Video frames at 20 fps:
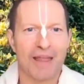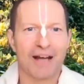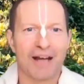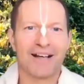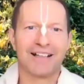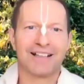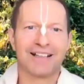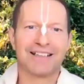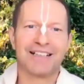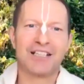
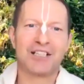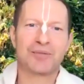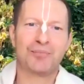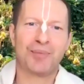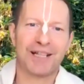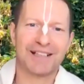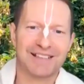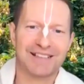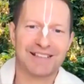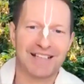is
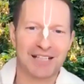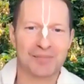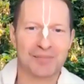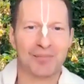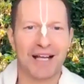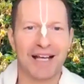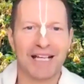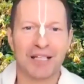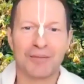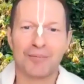best
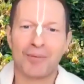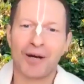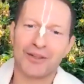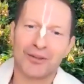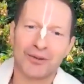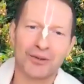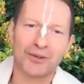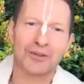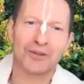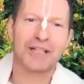explained by
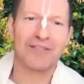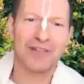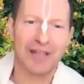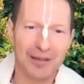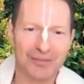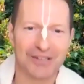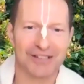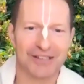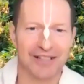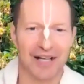Gurudev
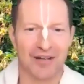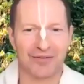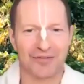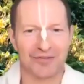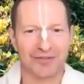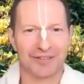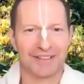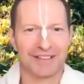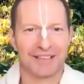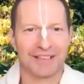himself,
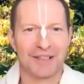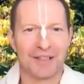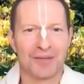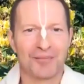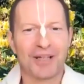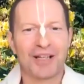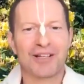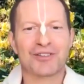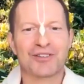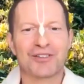
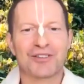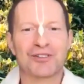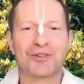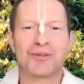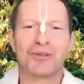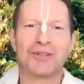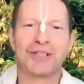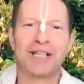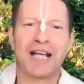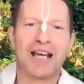because
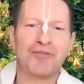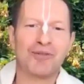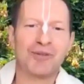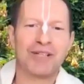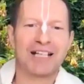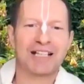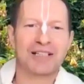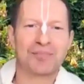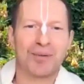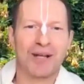Gurudev would
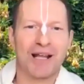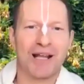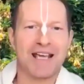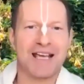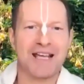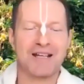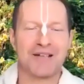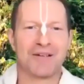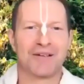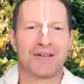
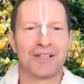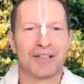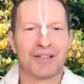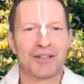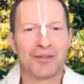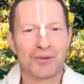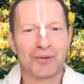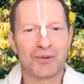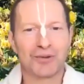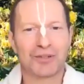explain
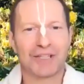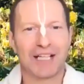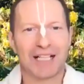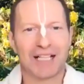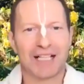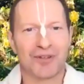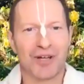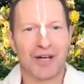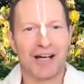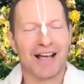Guru
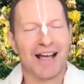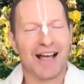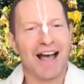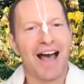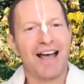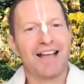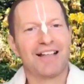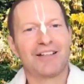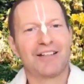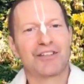Tattva
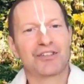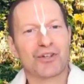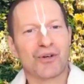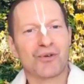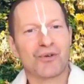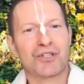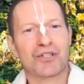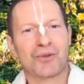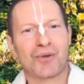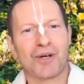and show
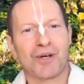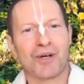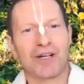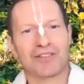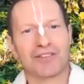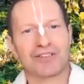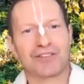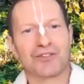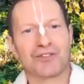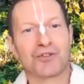to us
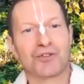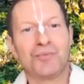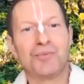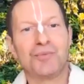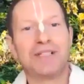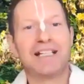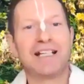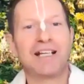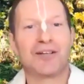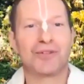the true
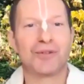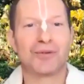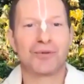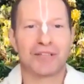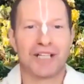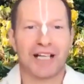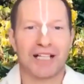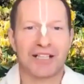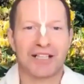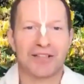meaning of Guru
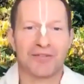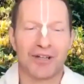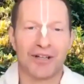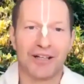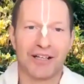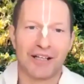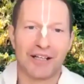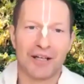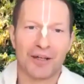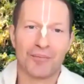Tattva
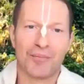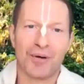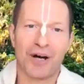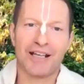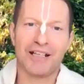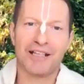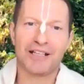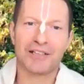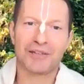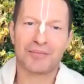by
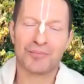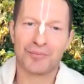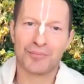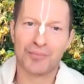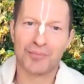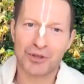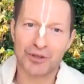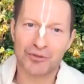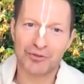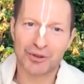his
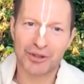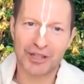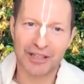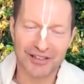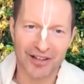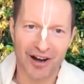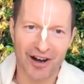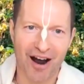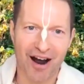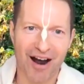beautiful
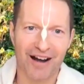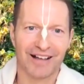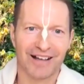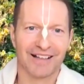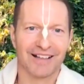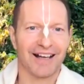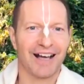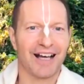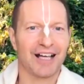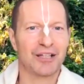katha
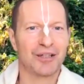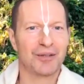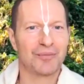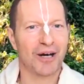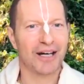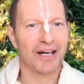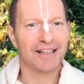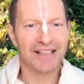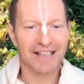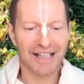and
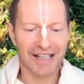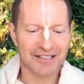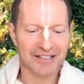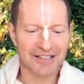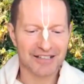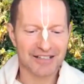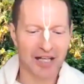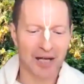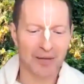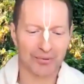by the
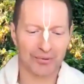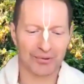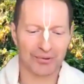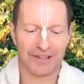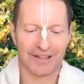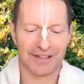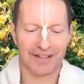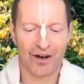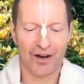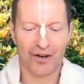example
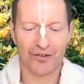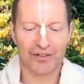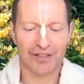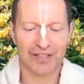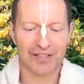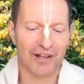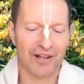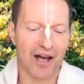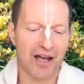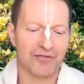of his
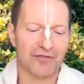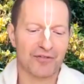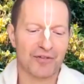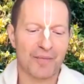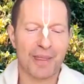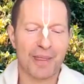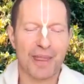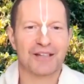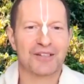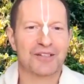life.
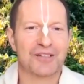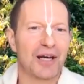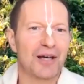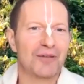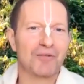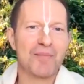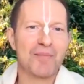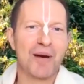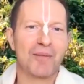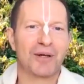So I'm
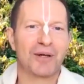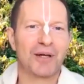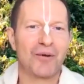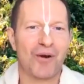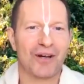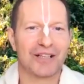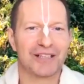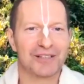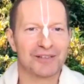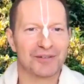remembering
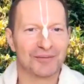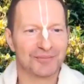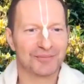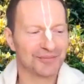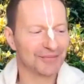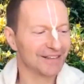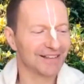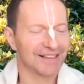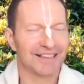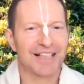once
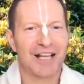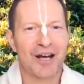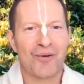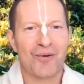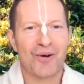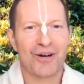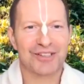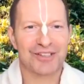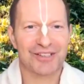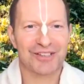there
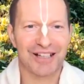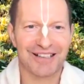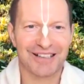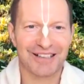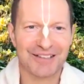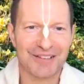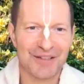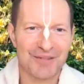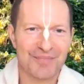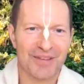was
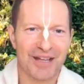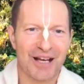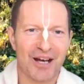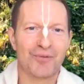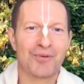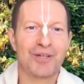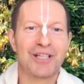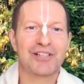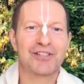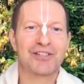a
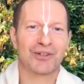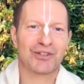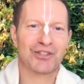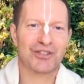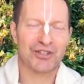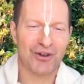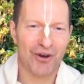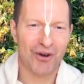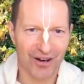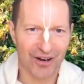research
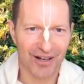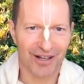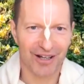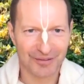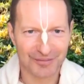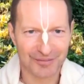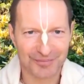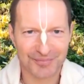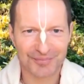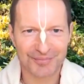scholar.
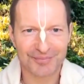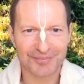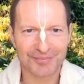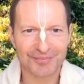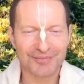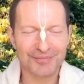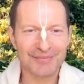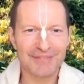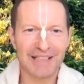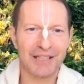
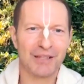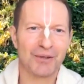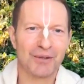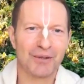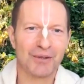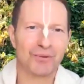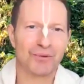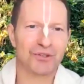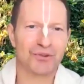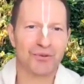He
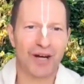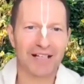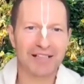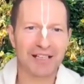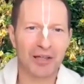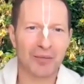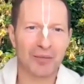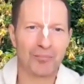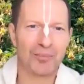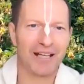was writing
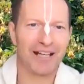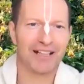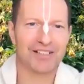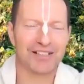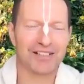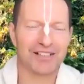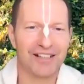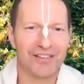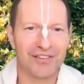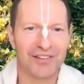a
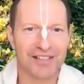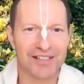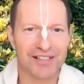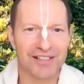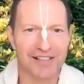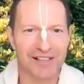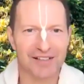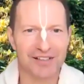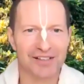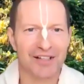PhD
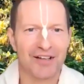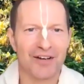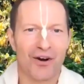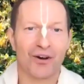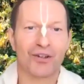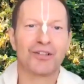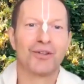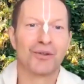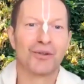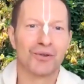thesis
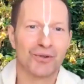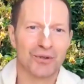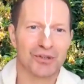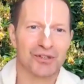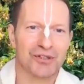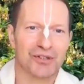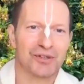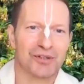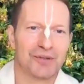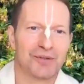on
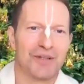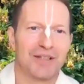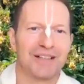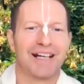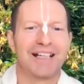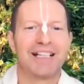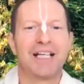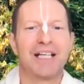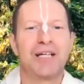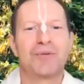gurus, and
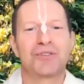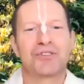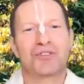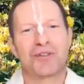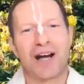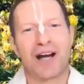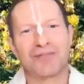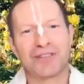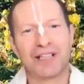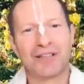he was
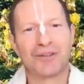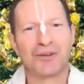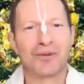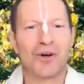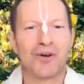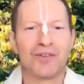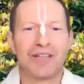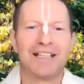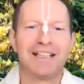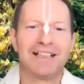traveling all over
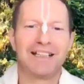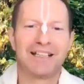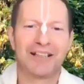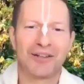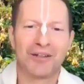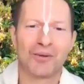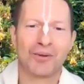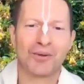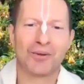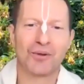India and
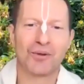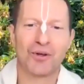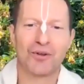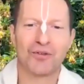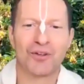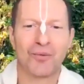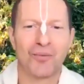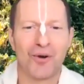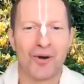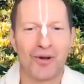all over the
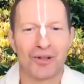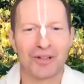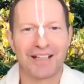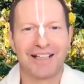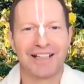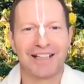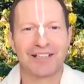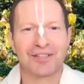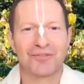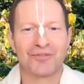world
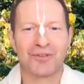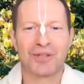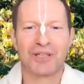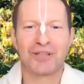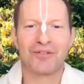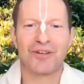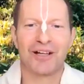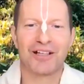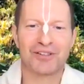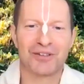interviewing
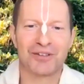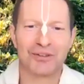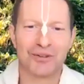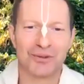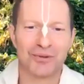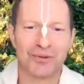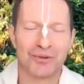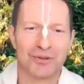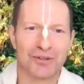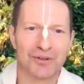various
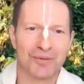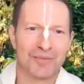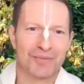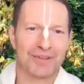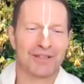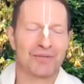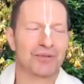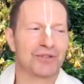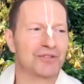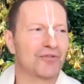gurus. He
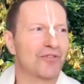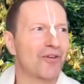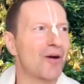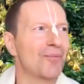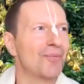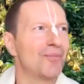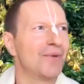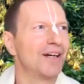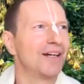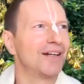was
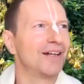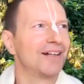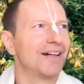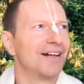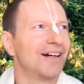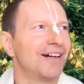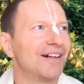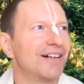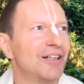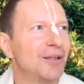from,
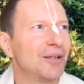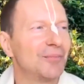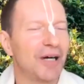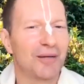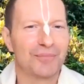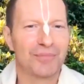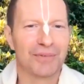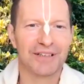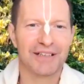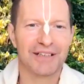
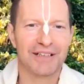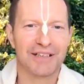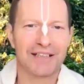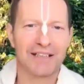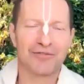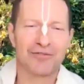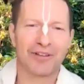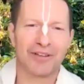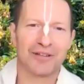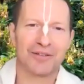
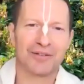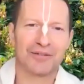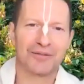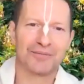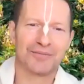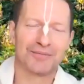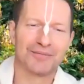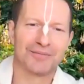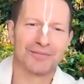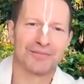
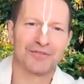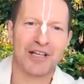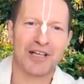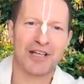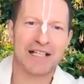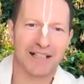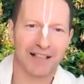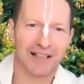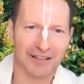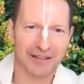Finland,